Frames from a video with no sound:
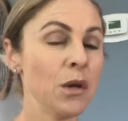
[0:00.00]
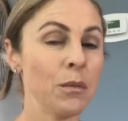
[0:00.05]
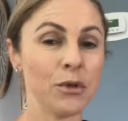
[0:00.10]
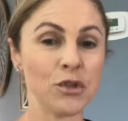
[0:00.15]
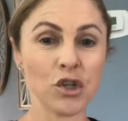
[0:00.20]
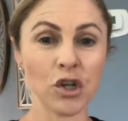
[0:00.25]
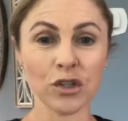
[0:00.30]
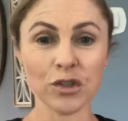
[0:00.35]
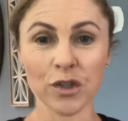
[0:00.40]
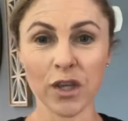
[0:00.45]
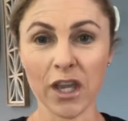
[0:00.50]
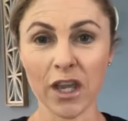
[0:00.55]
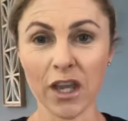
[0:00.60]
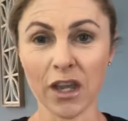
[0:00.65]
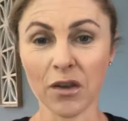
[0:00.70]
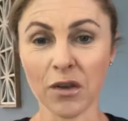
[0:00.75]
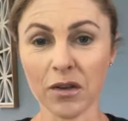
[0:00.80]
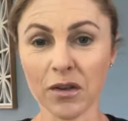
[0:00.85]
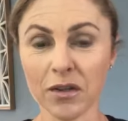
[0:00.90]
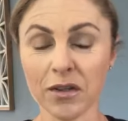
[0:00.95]
But you also
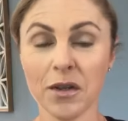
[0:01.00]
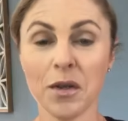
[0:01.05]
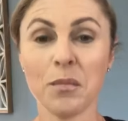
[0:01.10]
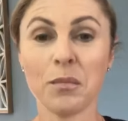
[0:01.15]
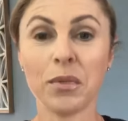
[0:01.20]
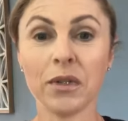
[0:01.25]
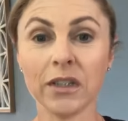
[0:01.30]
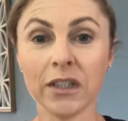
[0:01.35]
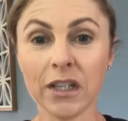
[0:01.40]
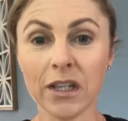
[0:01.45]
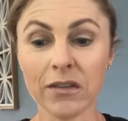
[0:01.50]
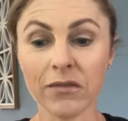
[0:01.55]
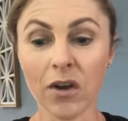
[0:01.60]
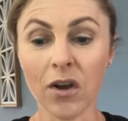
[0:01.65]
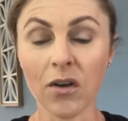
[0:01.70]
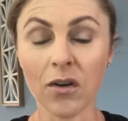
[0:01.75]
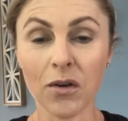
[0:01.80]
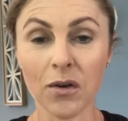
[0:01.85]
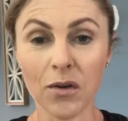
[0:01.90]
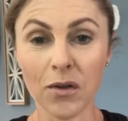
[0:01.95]
can't believe
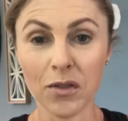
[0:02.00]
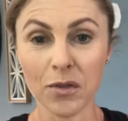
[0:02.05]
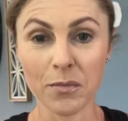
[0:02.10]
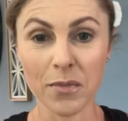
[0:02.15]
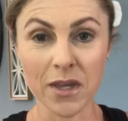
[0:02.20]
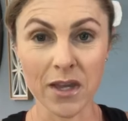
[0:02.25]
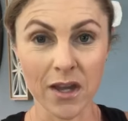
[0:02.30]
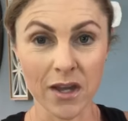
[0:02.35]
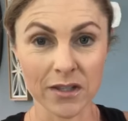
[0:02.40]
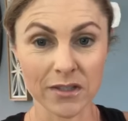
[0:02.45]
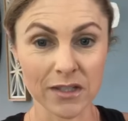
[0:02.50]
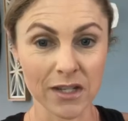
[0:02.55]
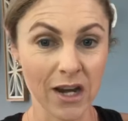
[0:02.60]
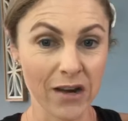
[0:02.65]
all the BS and